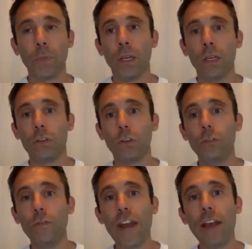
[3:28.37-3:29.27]
So
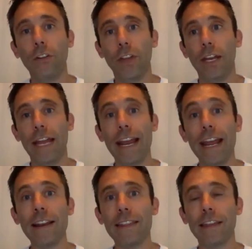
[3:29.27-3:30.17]
you've nailed it. And
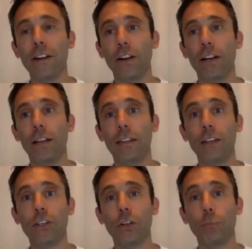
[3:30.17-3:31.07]
in theory, this
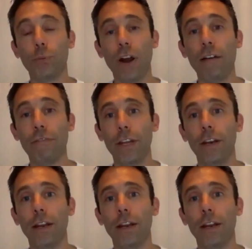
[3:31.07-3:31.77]
should profit.